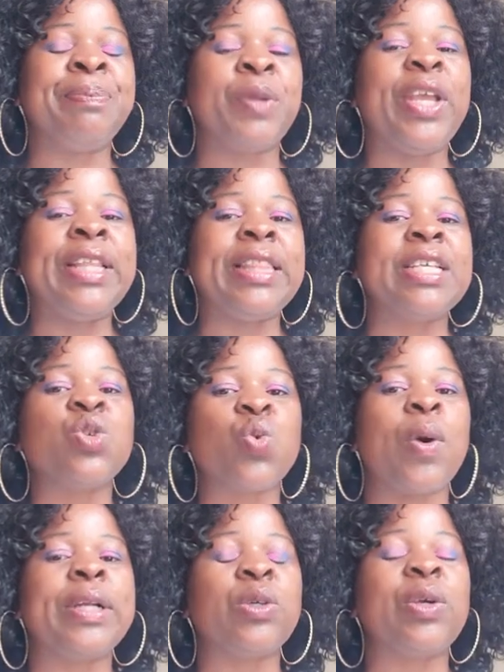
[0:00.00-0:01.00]
in this
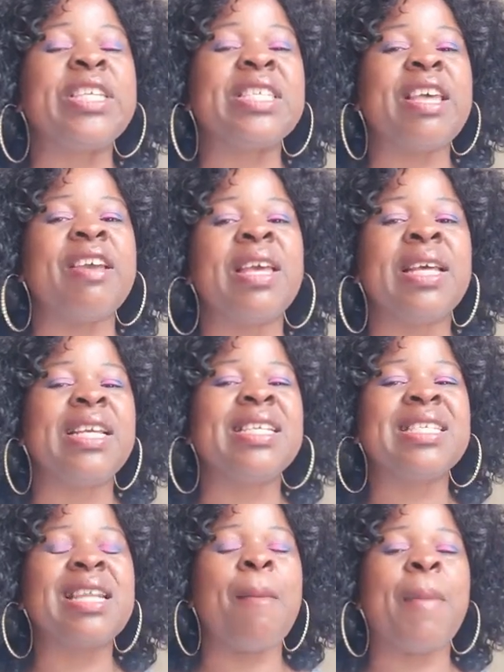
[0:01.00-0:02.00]
world is the
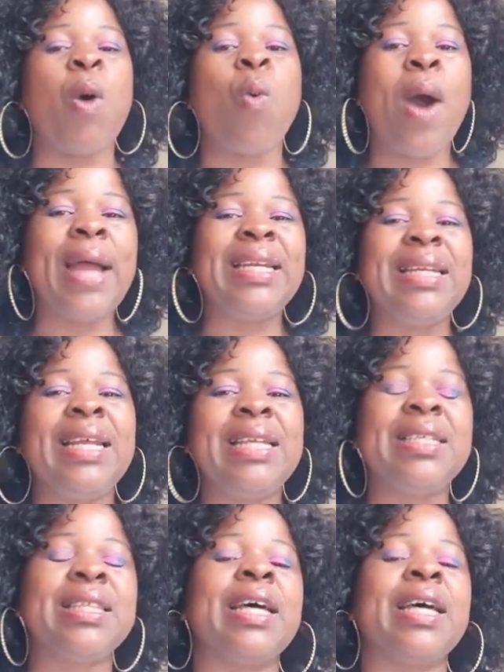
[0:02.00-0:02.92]
is number one need